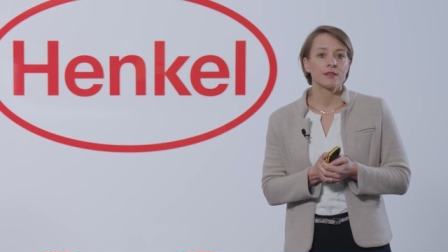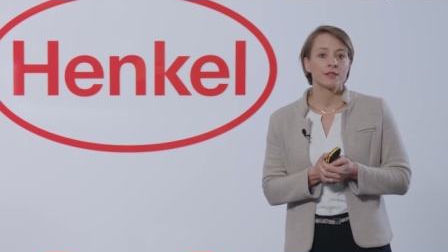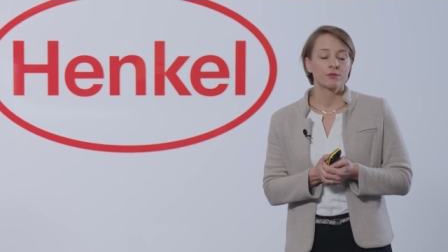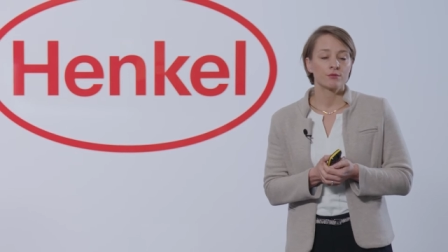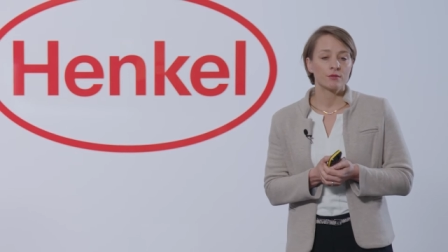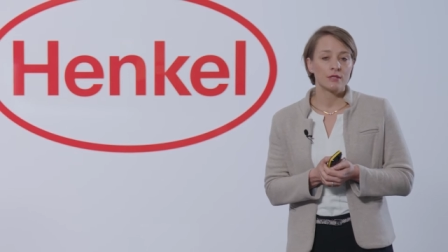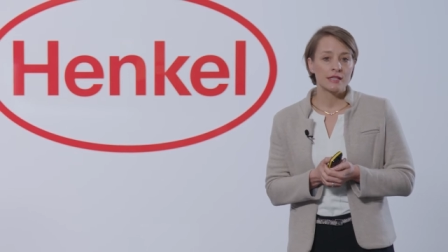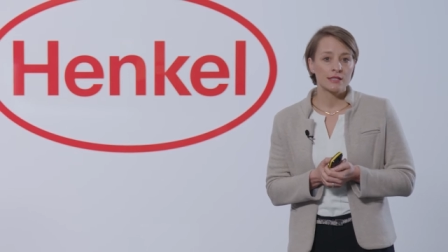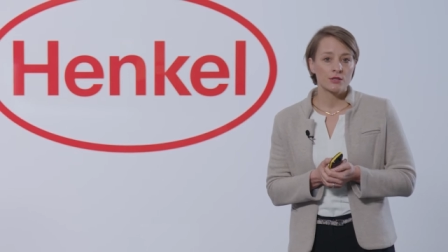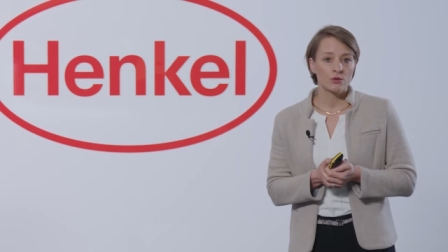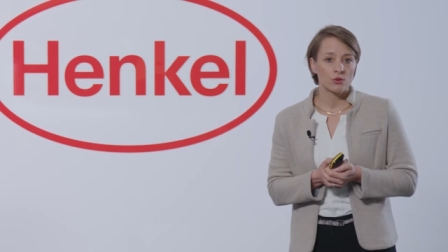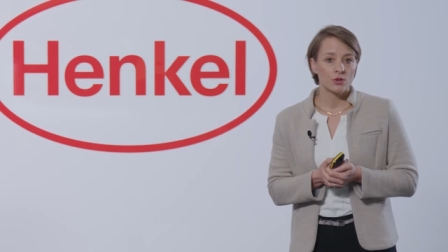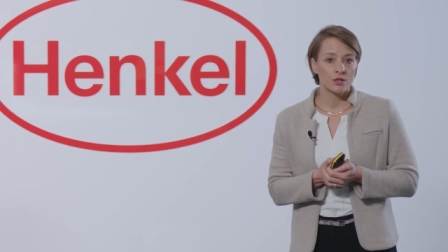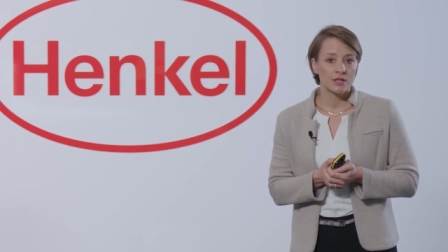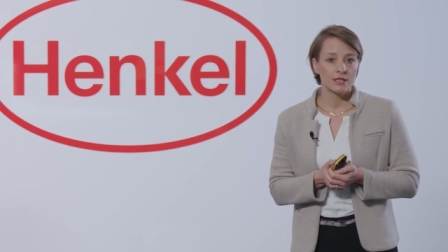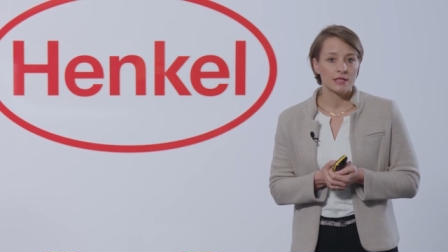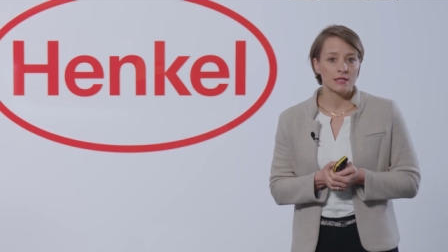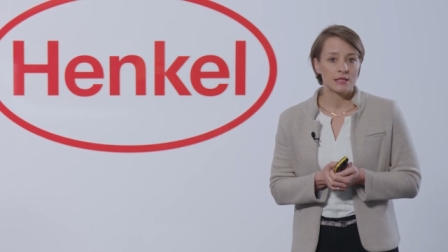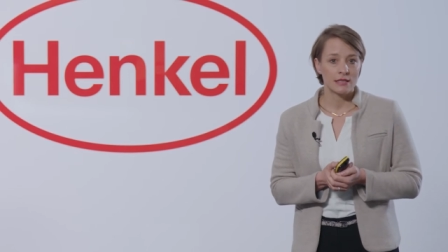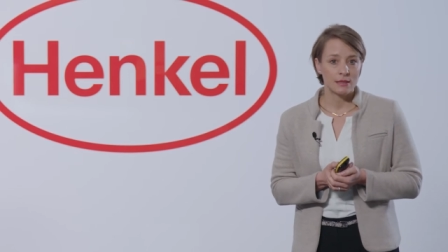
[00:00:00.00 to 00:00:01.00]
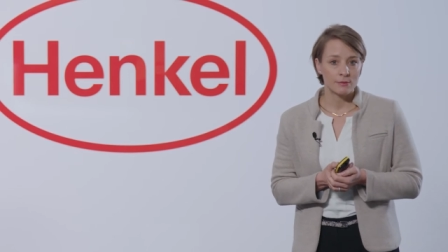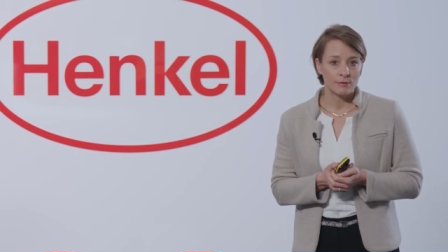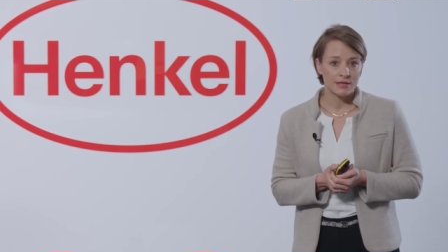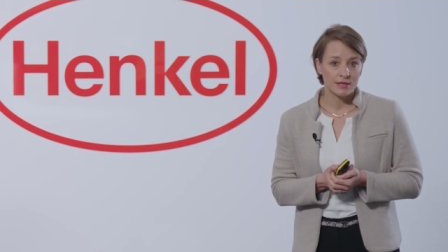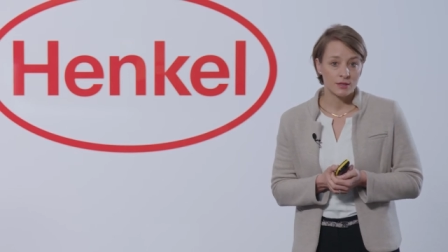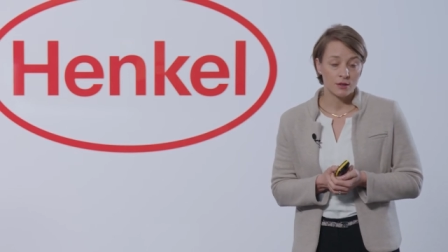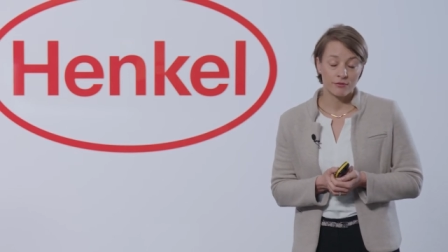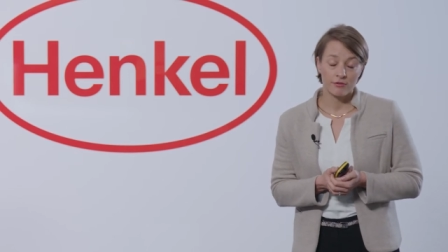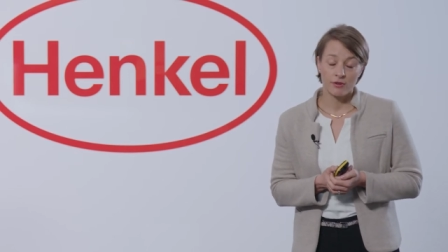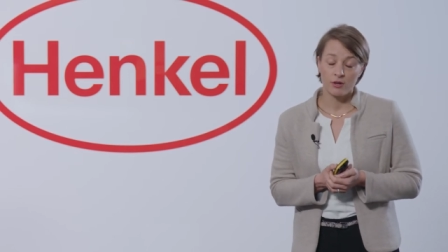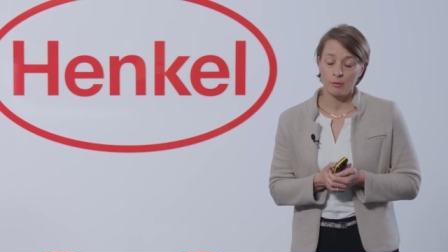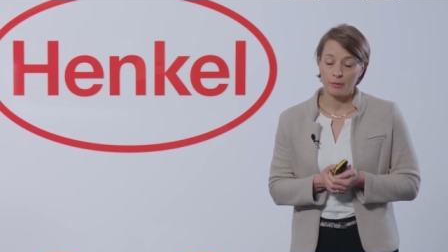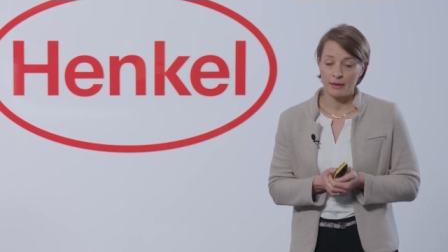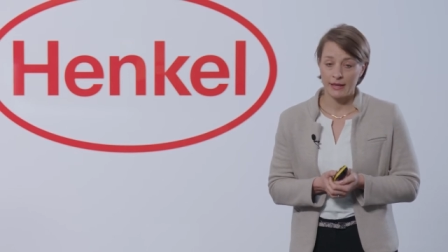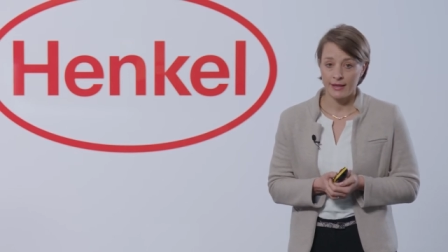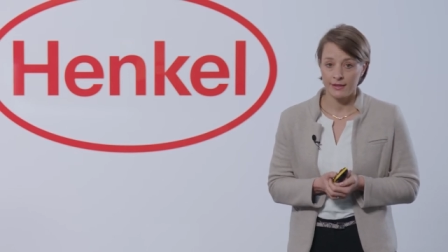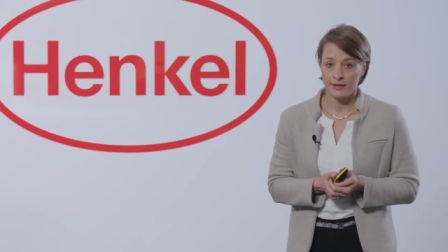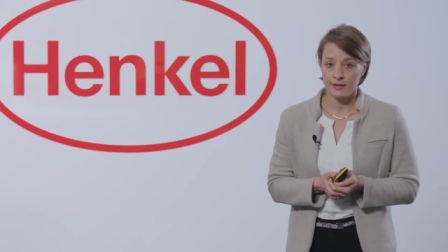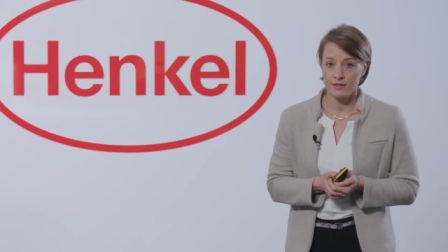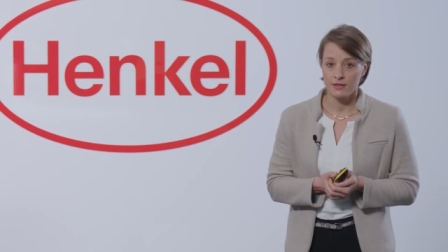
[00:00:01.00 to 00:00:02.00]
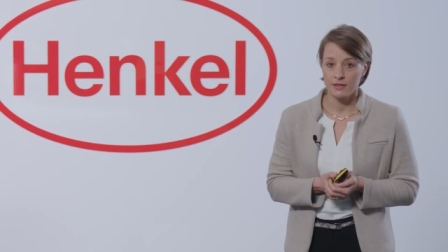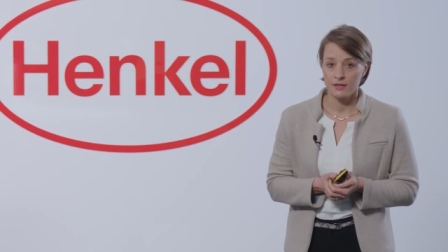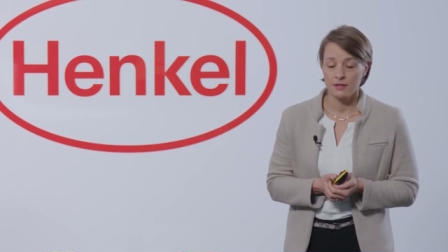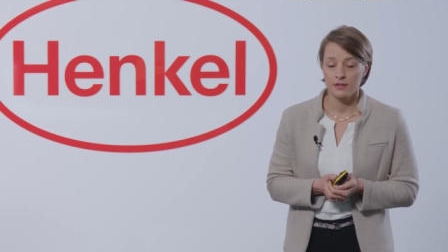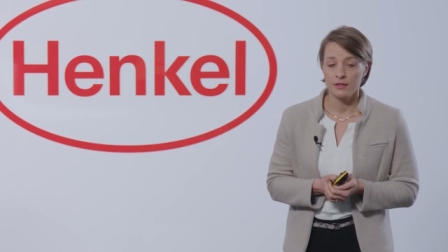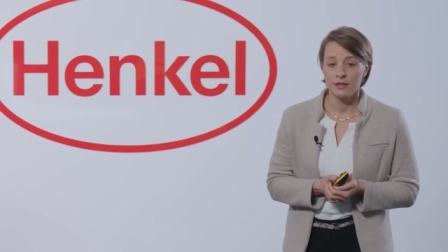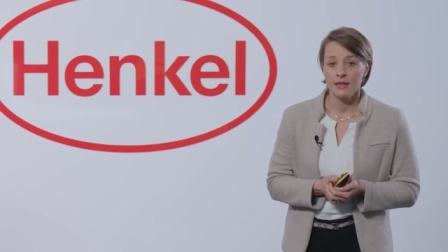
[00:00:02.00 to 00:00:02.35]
the resource limits of our planet.